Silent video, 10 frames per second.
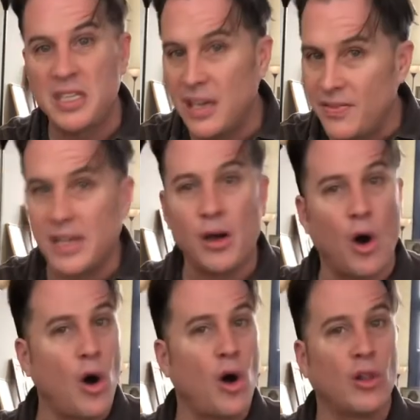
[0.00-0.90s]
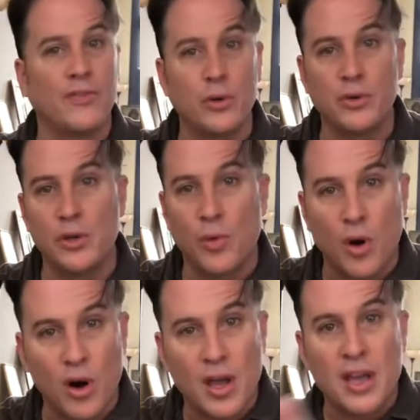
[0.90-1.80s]
giving all of who
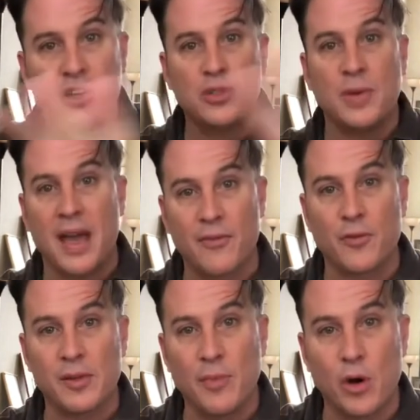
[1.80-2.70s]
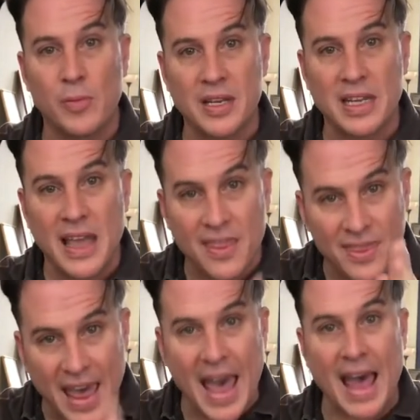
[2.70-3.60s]
you are to every moment.
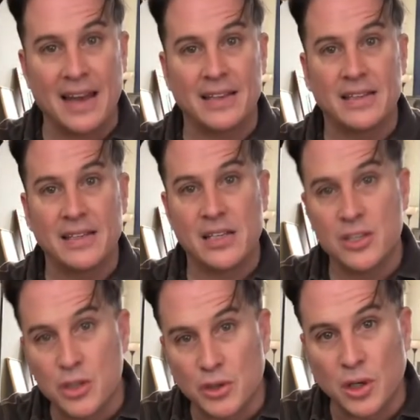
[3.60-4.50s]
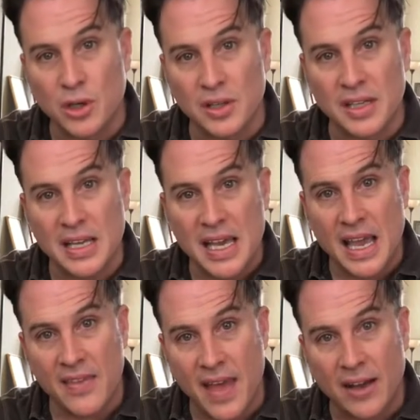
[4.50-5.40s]
That is your calling,
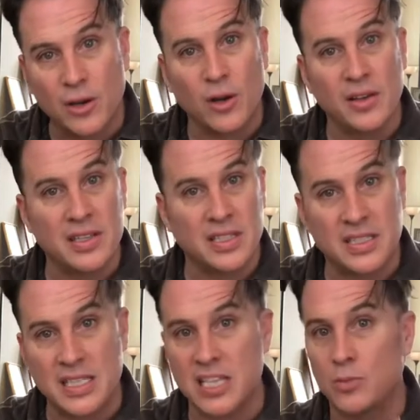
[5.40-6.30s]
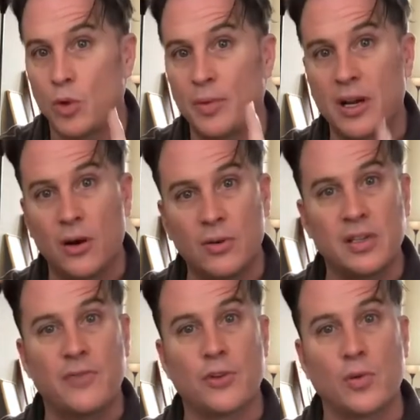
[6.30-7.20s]
and that calling is accessible, but
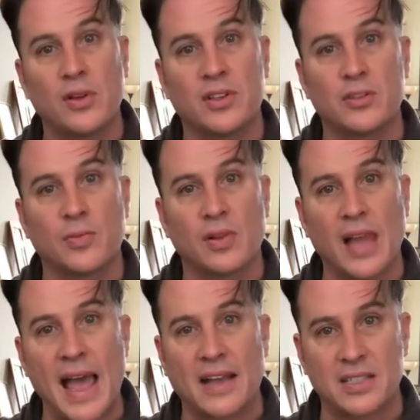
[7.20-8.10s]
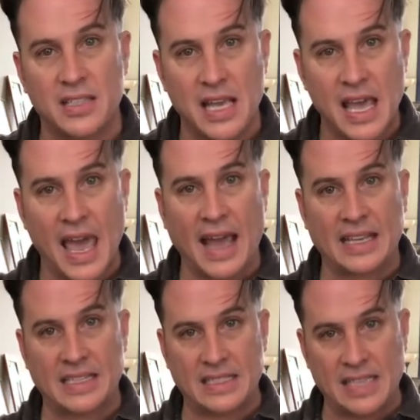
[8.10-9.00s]
only if you're willing to relax,
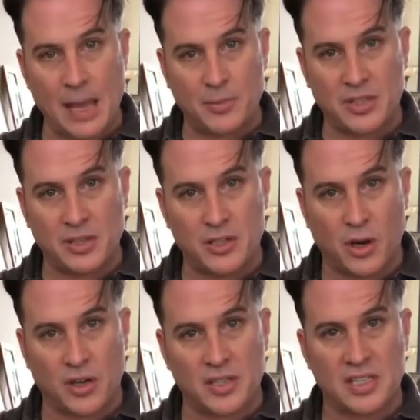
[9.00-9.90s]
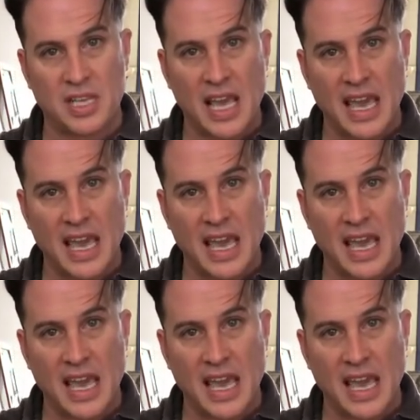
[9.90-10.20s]
accept the darkness,